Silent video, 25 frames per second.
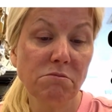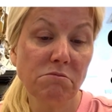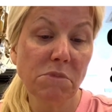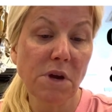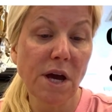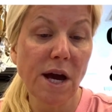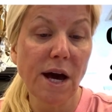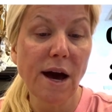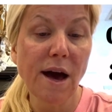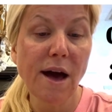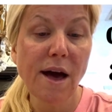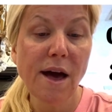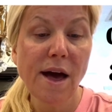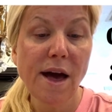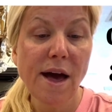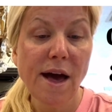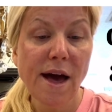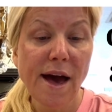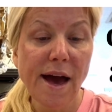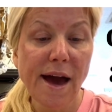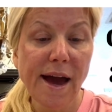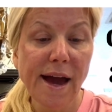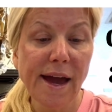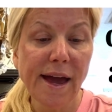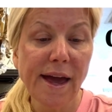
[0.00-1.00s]
Yeah.
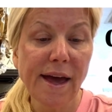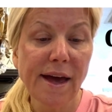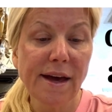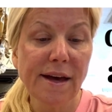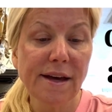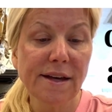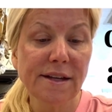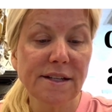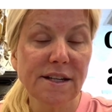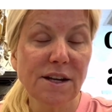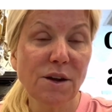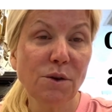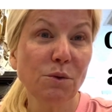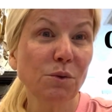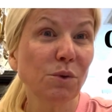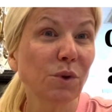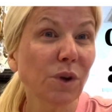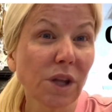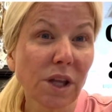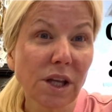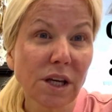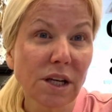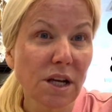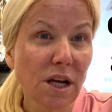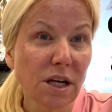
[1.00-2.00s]
And it
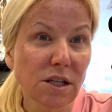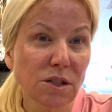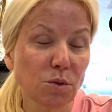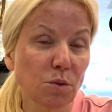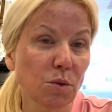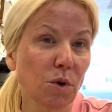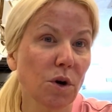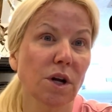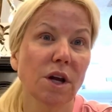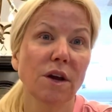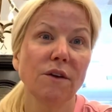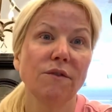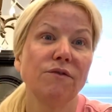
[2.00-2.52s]
really does work.